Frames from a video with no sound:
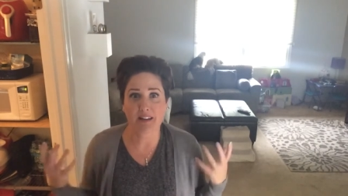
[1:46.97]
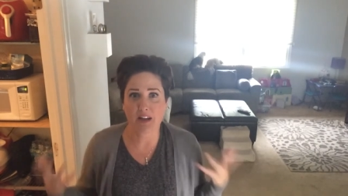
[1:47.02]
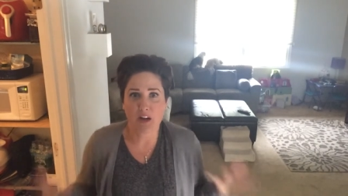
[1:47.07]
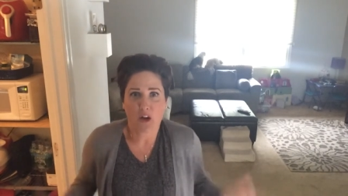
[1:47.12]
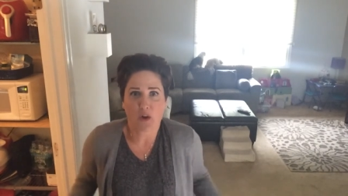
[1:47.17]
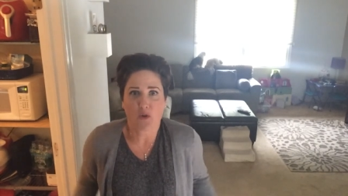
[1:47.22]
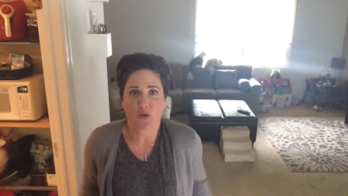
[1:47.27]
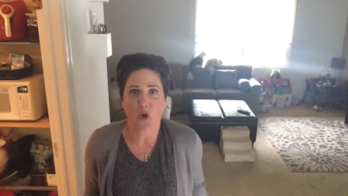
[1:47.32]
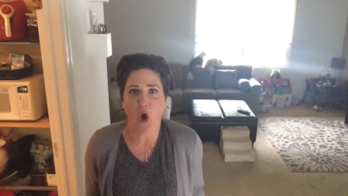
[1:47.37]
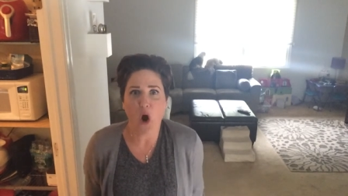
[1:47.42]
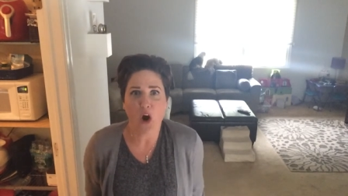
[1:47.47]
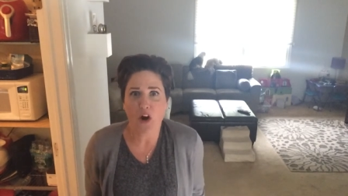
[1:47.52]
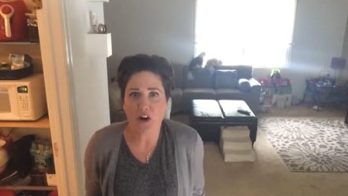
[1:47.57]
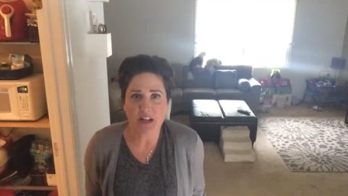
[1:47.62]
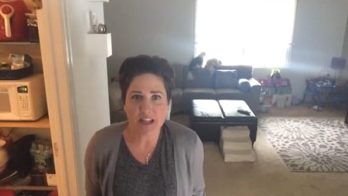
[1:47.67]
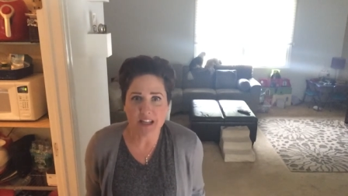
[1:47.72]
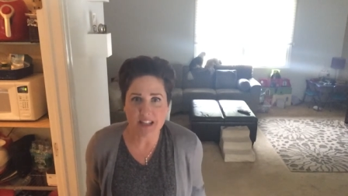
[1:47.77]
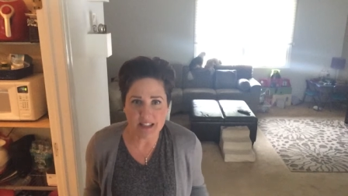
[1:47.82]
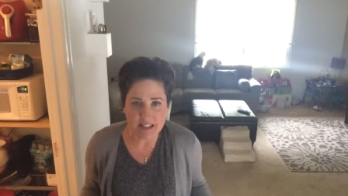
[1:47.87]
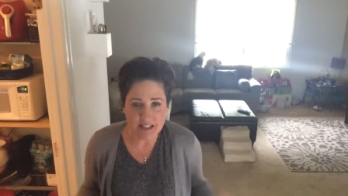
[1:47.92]
you know
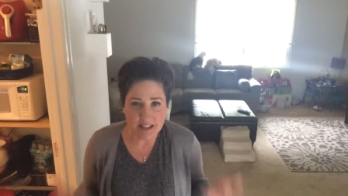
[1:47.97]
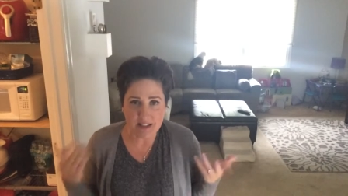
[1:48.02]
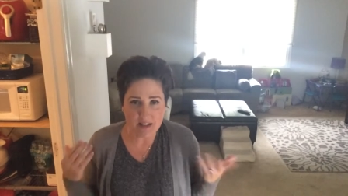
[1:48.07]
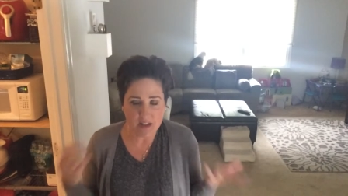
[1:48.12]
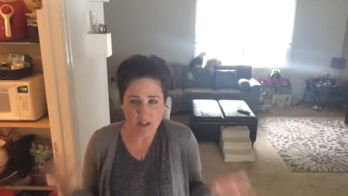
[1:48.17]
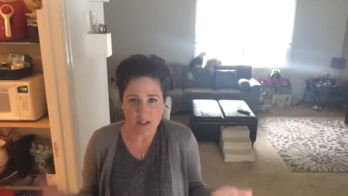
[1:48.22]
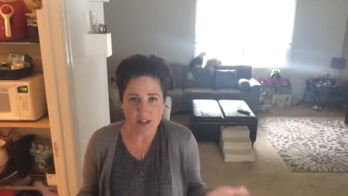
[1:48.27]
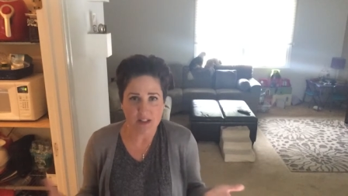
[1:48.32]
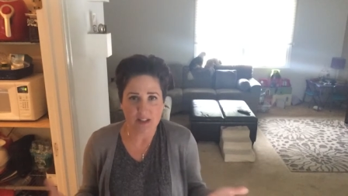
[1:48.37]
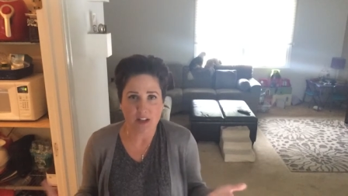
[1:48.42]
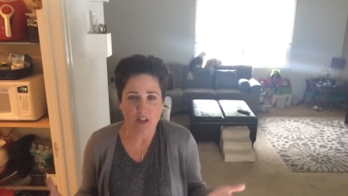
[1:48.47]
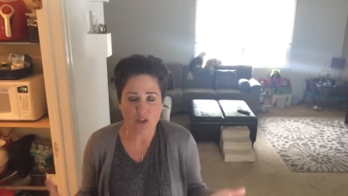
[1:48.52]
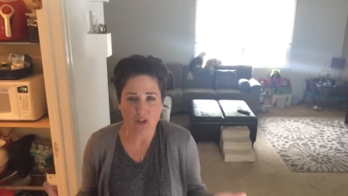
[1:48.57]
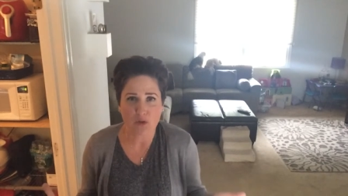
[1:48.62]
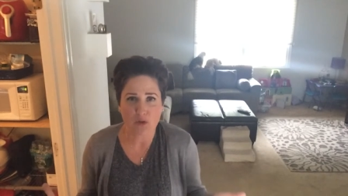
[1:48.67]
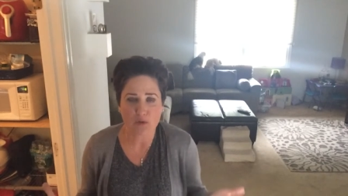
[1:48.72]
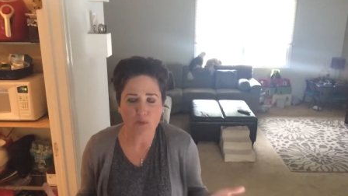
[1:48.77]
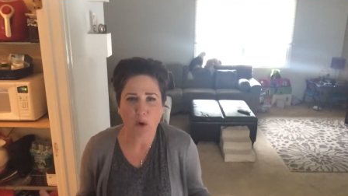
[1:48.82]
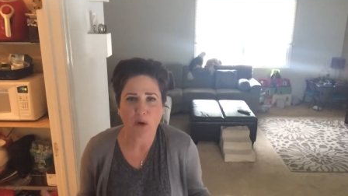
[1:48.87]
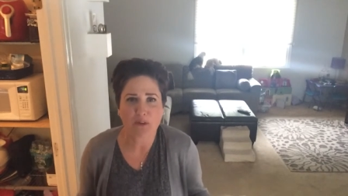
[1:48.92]
Cardi is such a
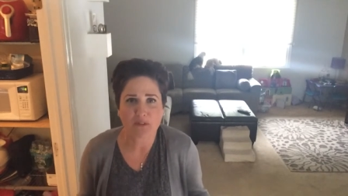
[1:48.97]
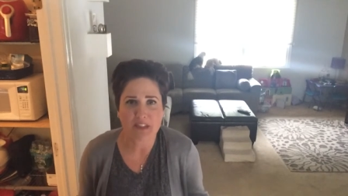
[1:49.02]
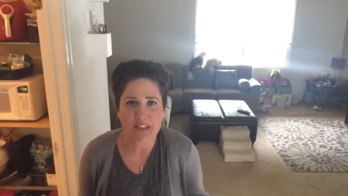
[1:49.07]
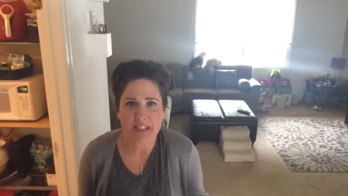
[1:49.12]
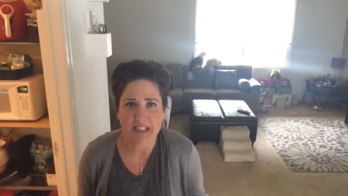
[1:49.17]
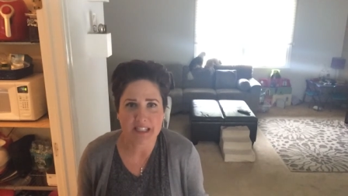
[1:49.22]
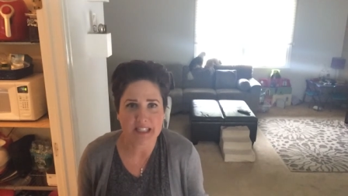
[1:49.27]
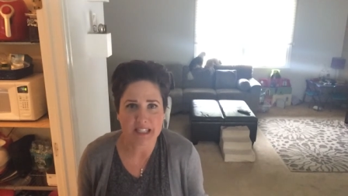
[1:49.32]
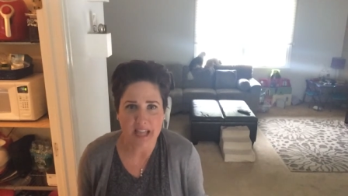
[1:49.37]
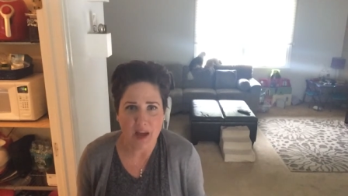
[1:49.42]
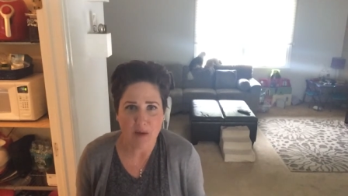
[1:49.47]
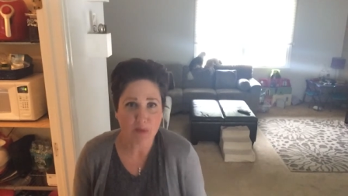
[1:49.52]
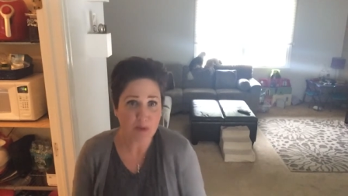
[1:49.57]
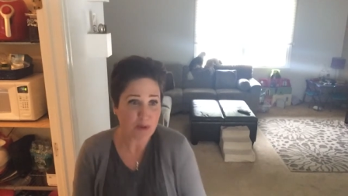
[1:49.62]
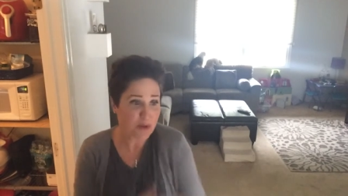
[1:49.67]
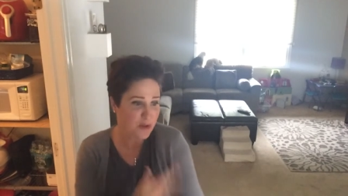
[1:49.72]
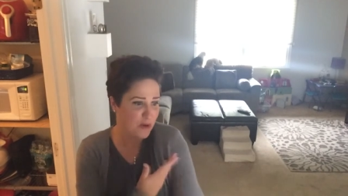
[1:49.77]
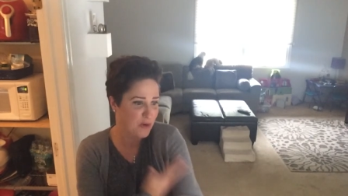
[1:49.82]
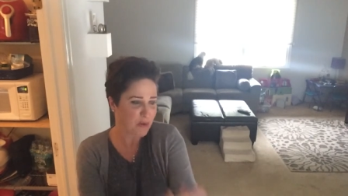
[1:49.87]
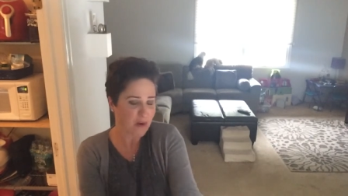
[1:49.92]
perfect example,
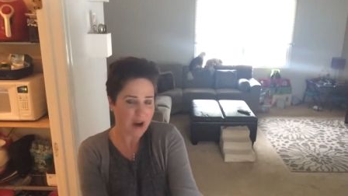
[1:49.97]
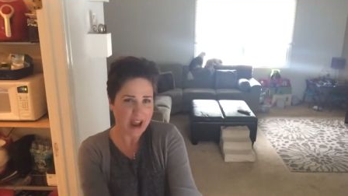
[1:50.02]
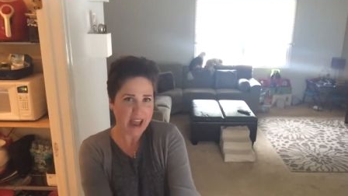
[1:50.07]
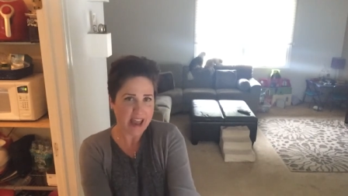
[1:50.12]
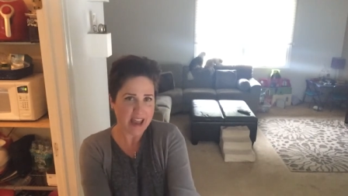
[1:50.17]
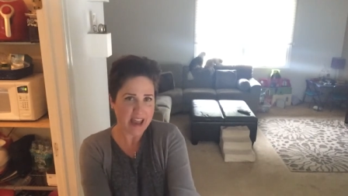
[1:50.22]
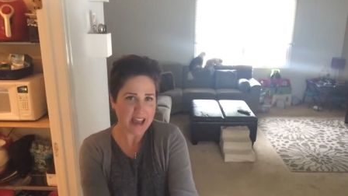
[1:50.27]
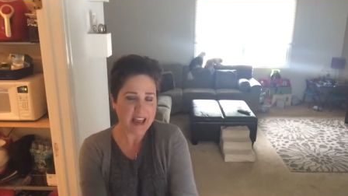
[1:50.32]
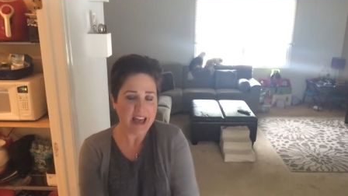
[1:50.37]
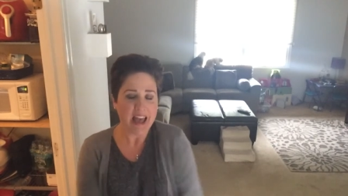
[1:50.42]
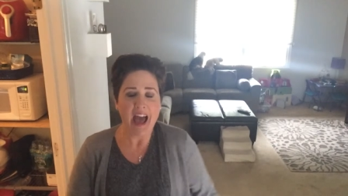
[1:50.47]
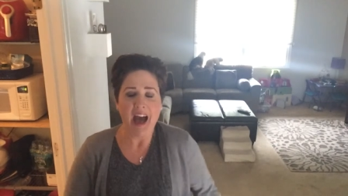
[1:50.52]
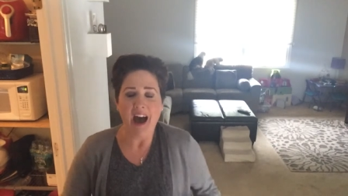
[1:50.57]
the gray,